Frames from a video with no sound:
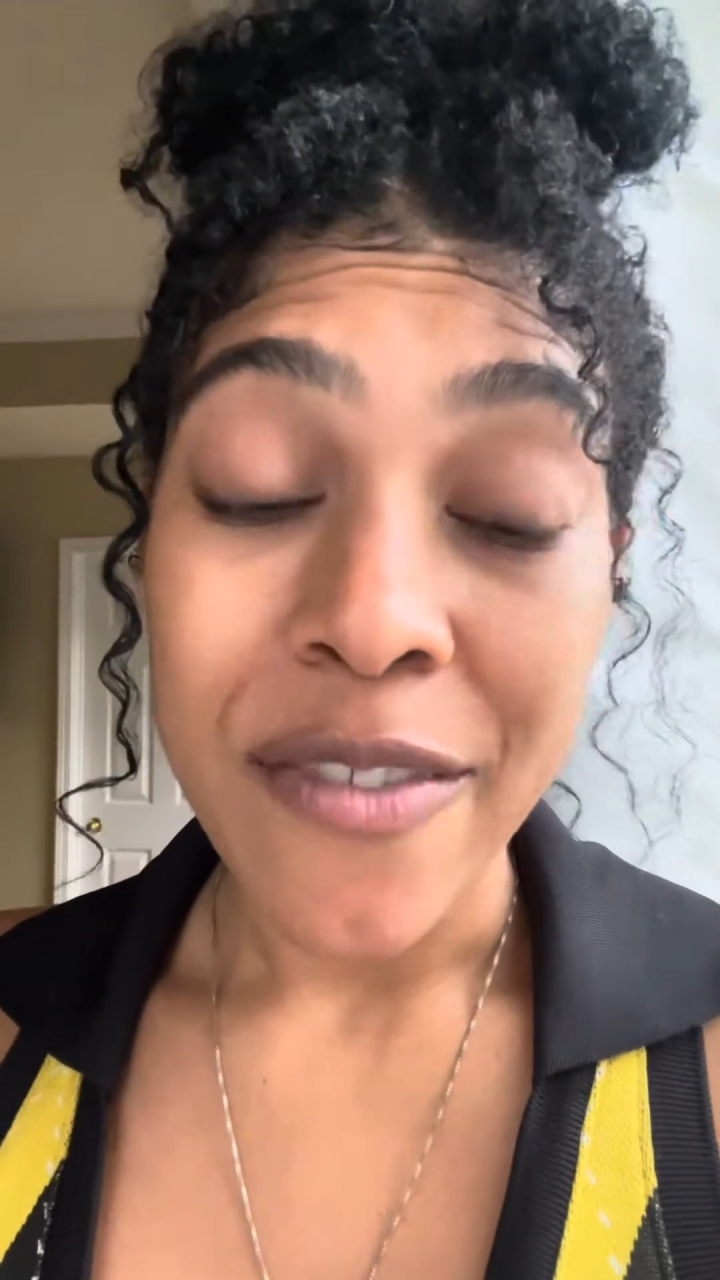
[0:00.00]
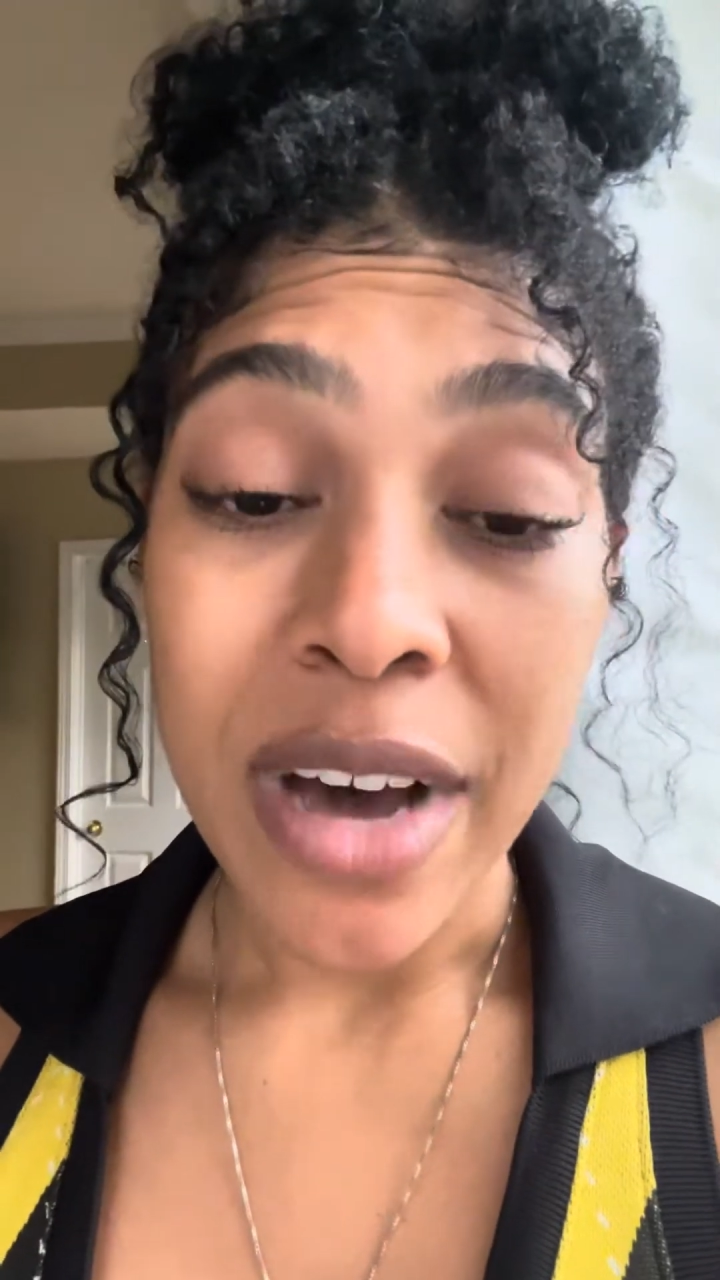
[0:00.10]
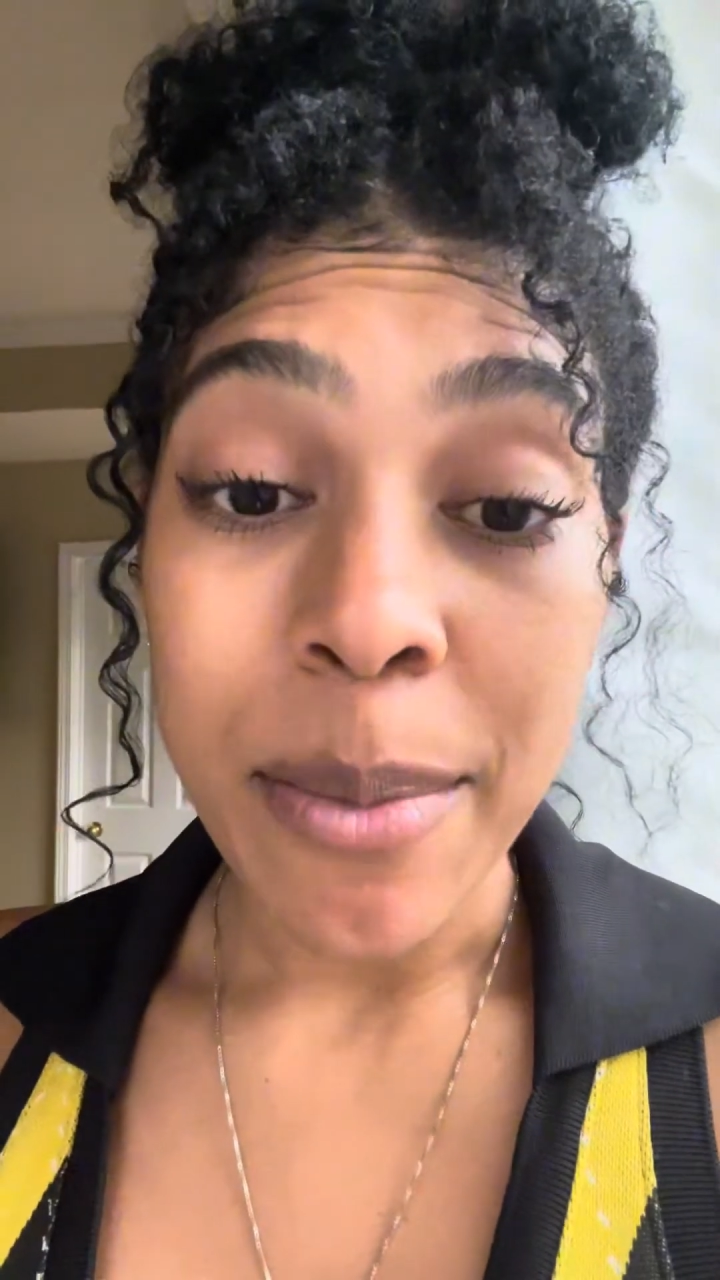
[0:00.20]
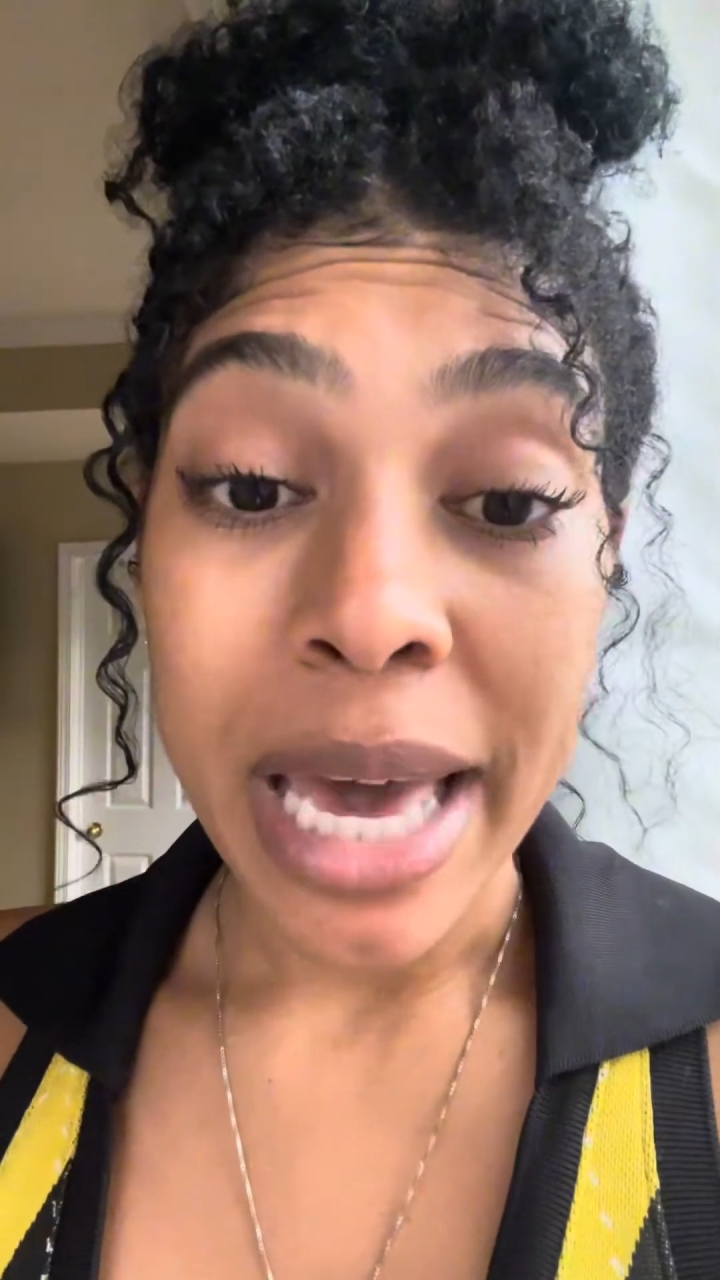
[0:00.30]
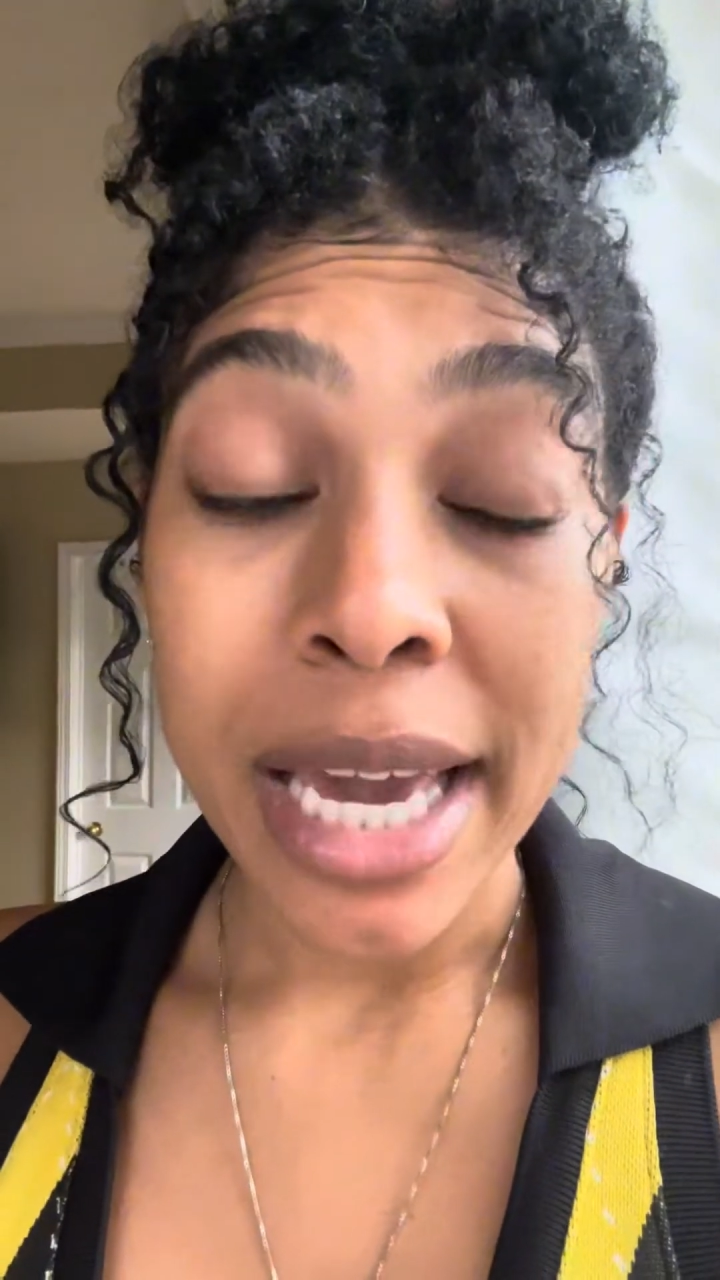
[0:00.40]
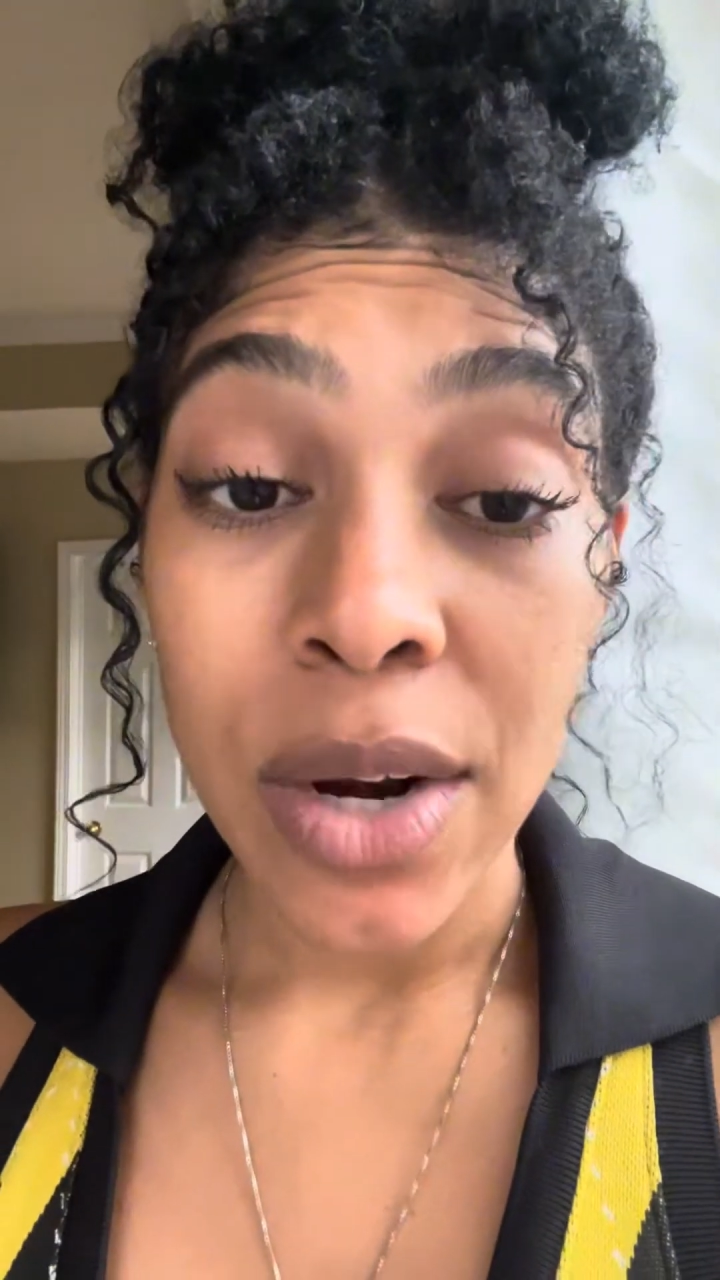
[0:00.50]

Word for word: I'm hanging